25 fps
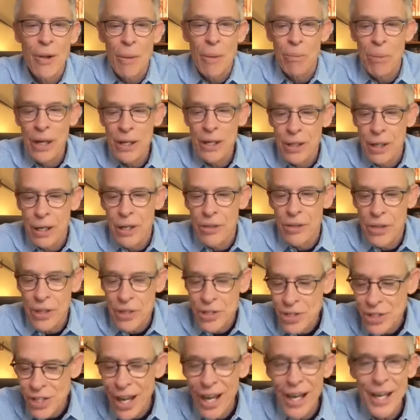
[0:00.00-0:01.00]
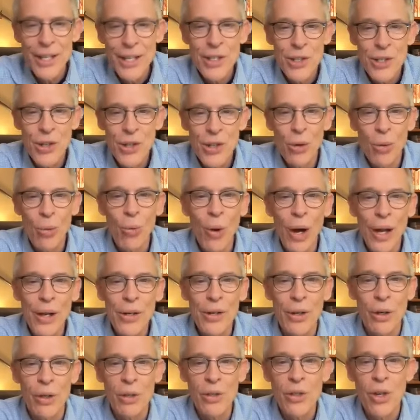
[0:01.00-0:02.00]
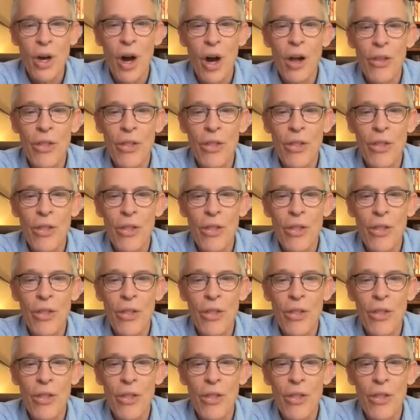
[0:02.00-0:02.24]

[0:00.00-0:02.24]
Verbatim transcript: but the signs and the wonders,